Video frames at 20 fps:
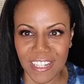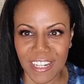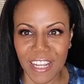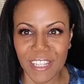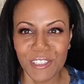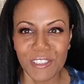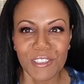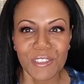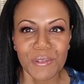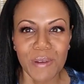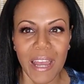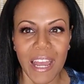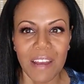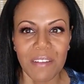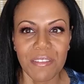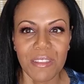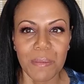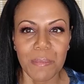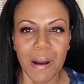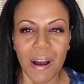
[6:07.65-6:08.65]
and I do
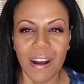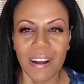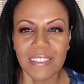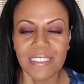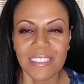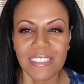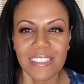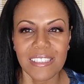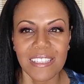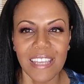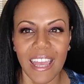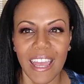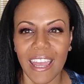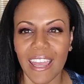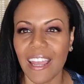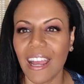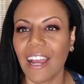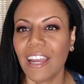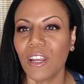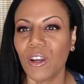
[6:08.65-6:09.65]
have them on
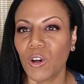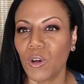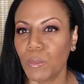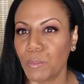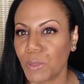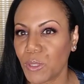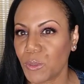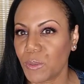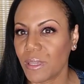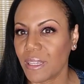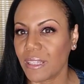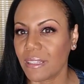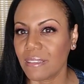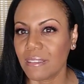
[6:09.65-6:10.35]
today. I hope you